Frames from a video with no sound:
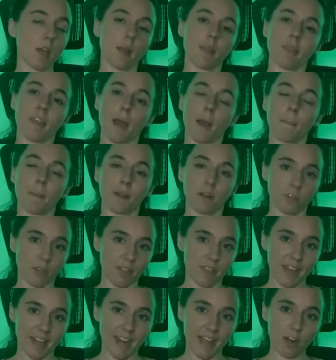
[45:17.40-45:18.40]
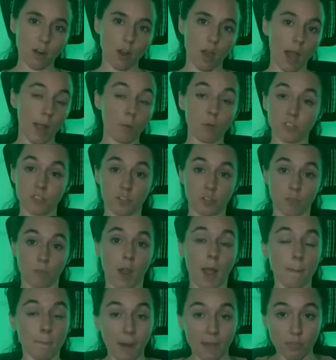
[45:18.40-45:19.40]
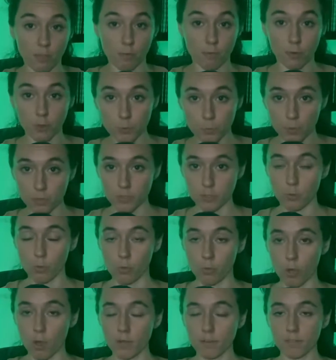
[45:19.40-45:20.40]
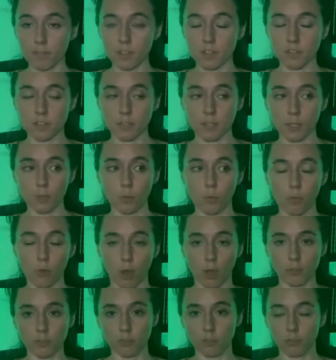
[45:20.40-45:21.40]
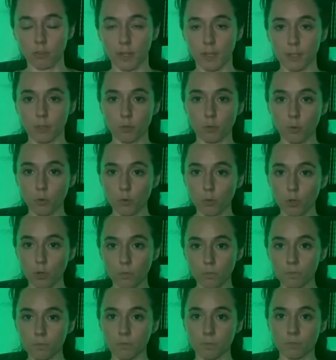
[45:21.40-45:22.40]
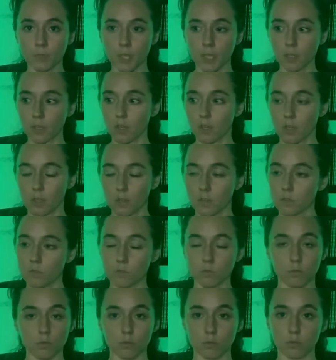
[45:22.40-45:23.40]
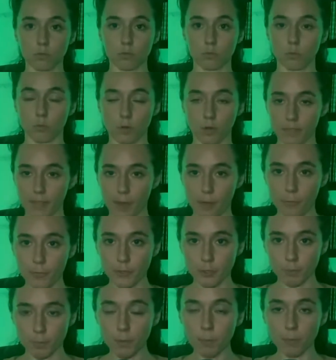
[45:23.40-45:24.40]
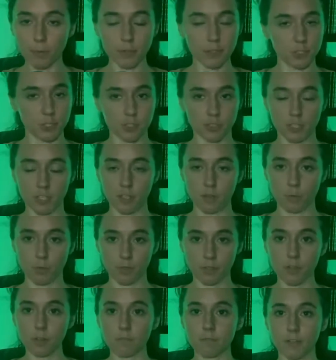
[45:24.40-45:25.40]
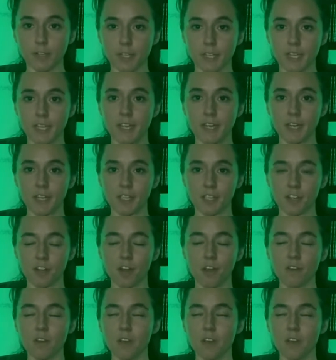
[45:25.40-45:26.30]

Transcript: apparently that had, I'm not the first person who thought of this, like who thought to like Google, like we're the healthiest people. Let's just eat what they're fucking eating, you know?